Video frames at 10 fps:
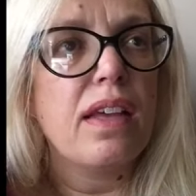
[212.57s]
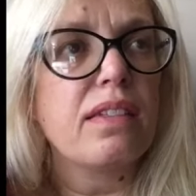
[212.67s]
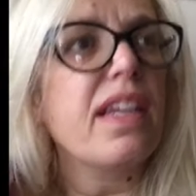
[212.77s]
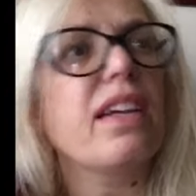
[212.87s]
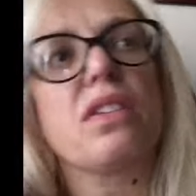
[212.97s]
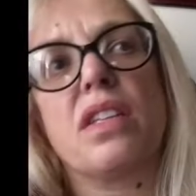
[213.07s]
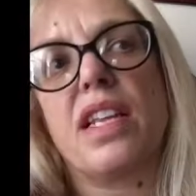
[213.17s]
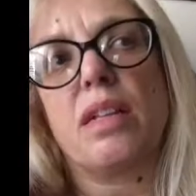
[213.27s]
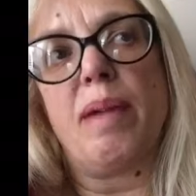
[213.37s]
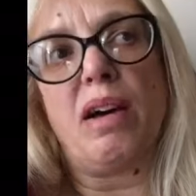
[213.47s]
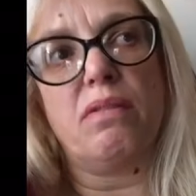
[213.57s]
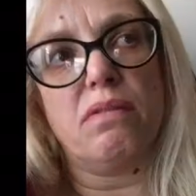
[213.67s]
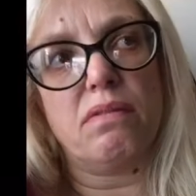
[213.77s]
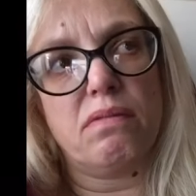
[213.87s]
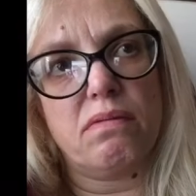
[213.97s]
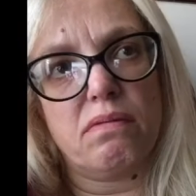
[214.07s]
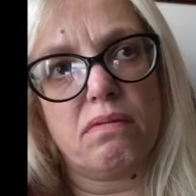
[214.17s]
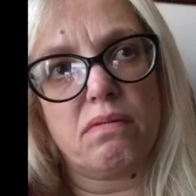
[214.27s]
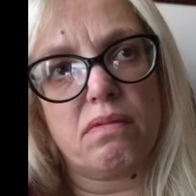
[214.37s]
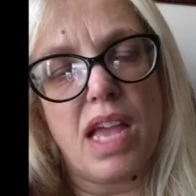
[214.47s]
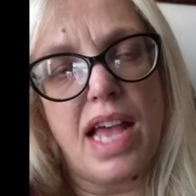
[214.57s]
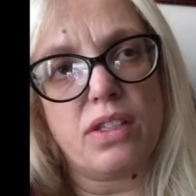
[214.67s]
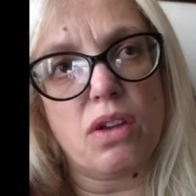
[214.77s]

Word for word: see, here's the deal about Han